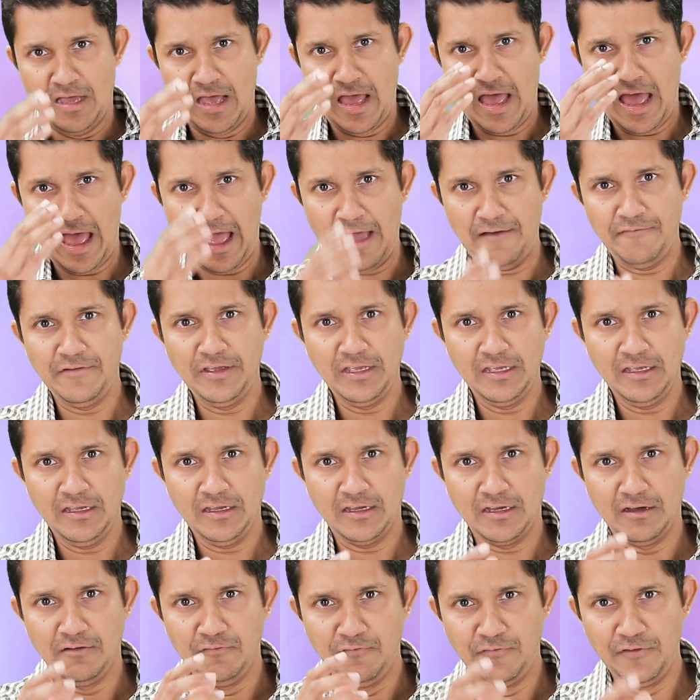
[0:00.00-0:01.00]

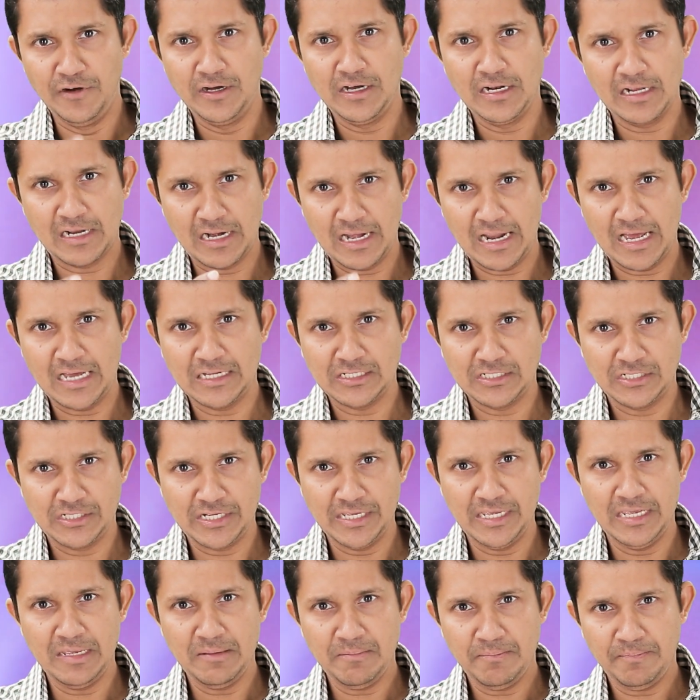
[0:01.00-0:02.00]
Having a world-class
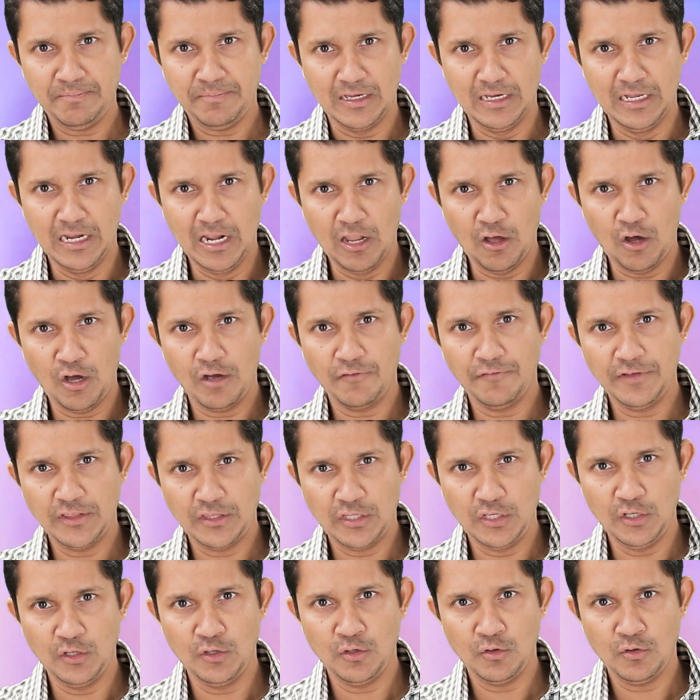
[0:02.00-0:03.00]
team along
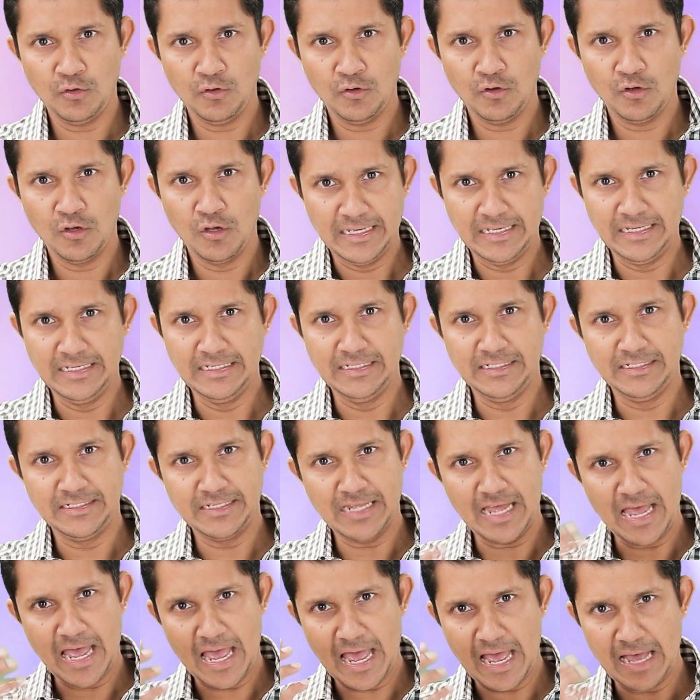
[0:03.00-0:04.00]
with you
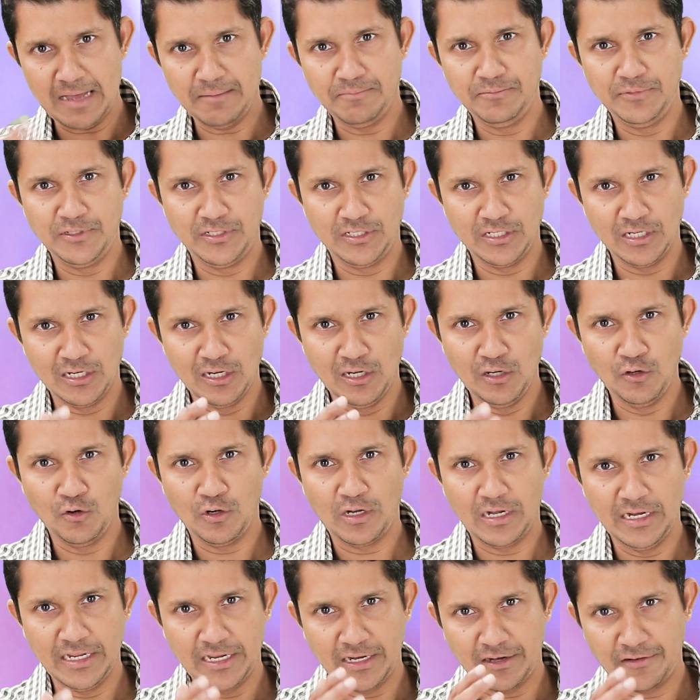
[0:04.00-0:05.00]
is
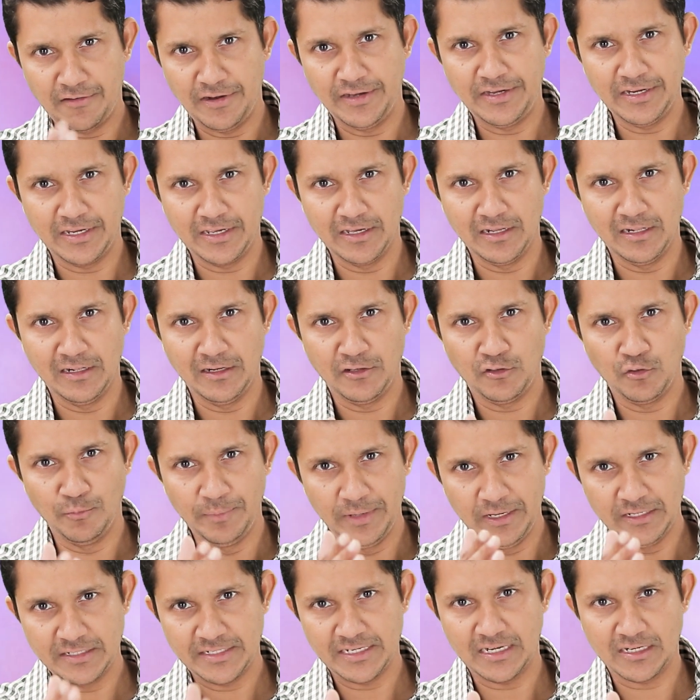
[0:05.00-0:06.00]
absolutely critical to
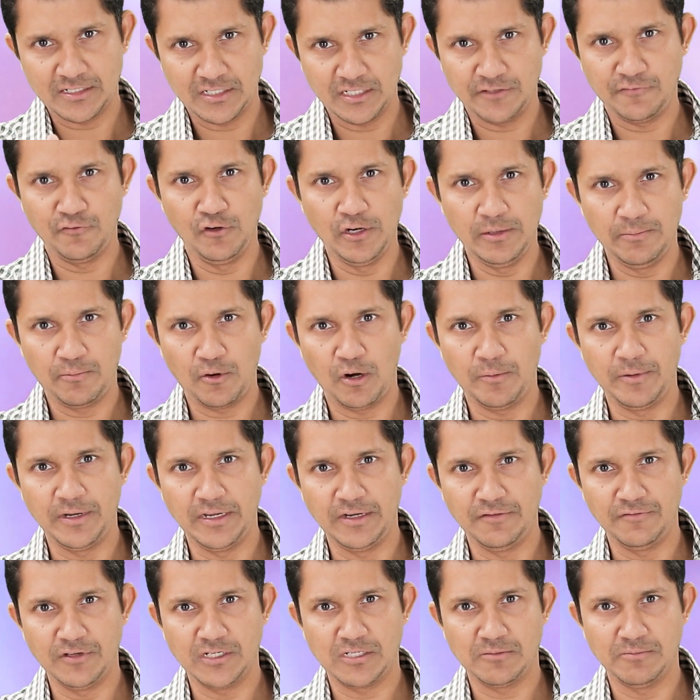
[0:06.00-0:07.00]
be successful in property
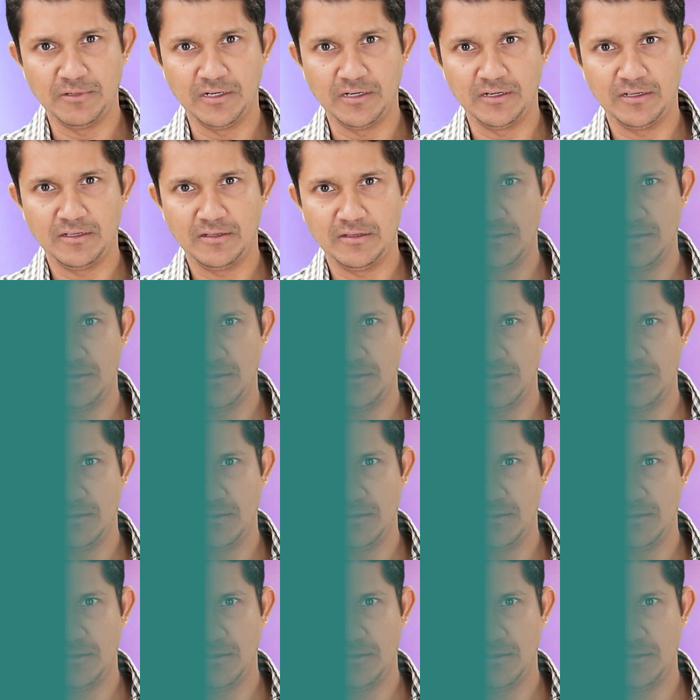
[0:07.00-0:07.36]
investment.